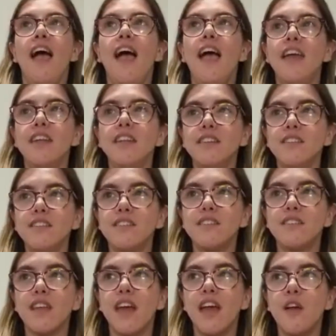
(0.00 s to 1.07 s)
And
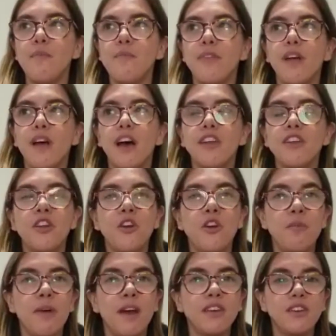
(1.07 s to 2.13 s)
I don't
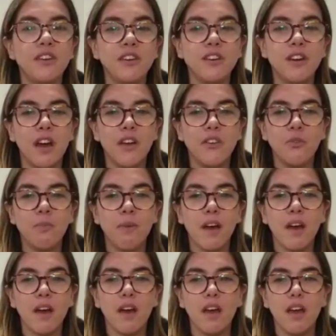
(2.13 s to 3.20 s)
know about you guys,
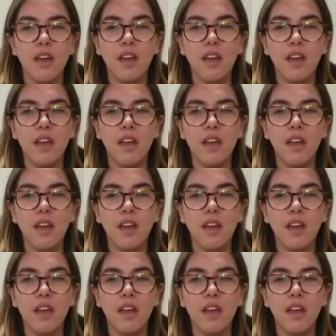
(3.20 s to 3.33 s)
but